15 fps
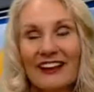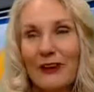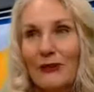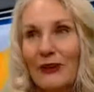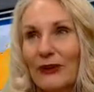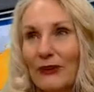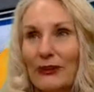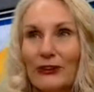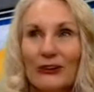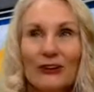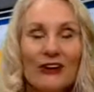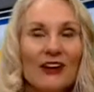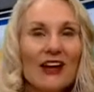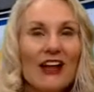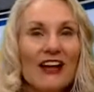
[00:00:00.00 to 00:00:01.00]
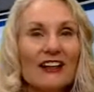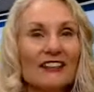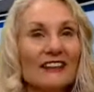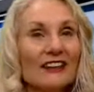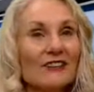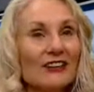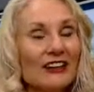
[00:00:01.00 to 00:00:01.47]
We are
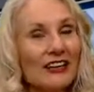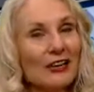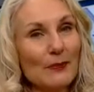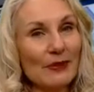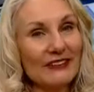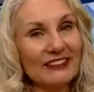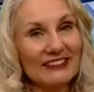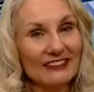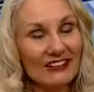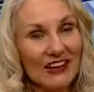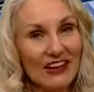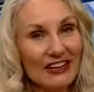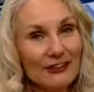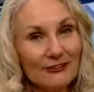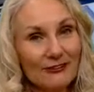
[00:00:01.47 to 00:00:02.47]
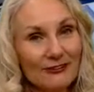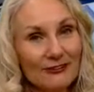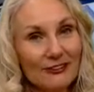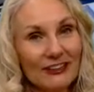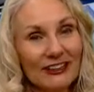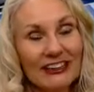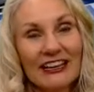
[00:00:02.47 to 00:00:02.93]
living an abundant
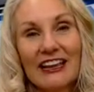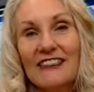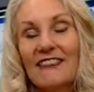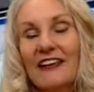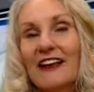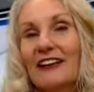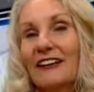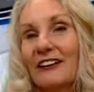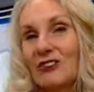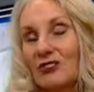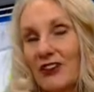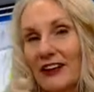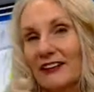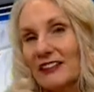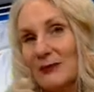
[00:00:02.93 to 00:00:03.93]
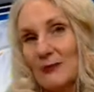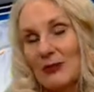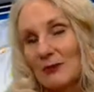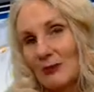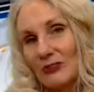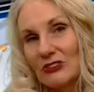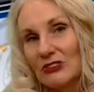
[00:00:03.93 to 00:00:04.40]
life, and that attracts
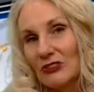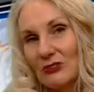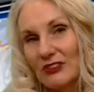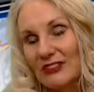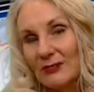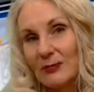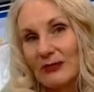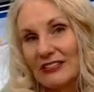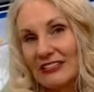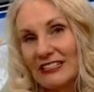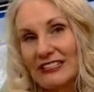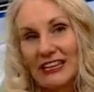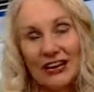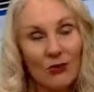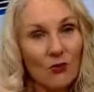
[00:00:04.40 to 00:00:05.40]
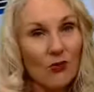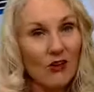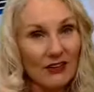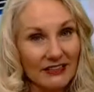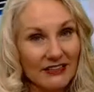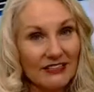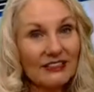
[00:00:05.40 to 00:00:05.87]
people to us because they
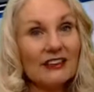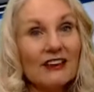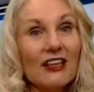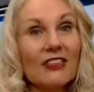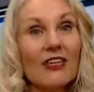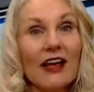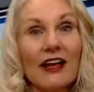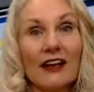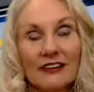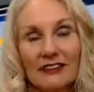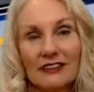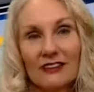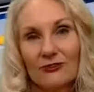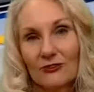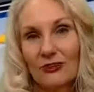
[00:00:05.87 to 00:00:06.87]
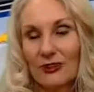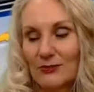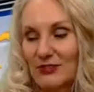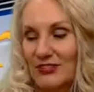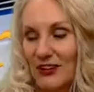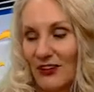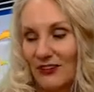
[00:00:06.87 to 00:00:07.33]
want that for
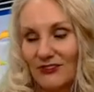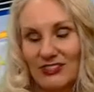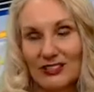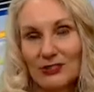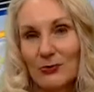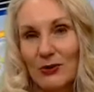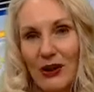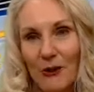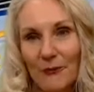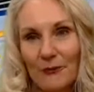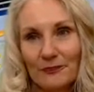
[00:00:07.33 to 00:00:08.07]
themselves as well.